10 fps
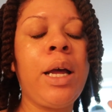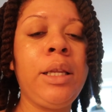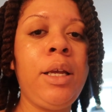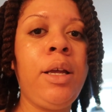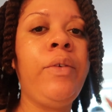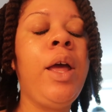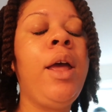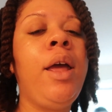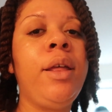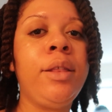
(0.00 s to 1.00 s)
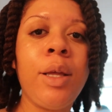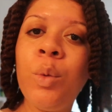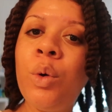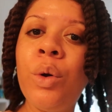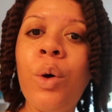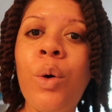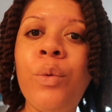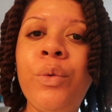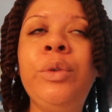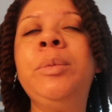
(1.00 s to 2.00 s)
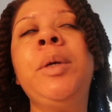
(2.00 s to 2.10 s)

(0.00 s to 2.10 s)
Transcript: I leave, and then we'll go to Whole Foods,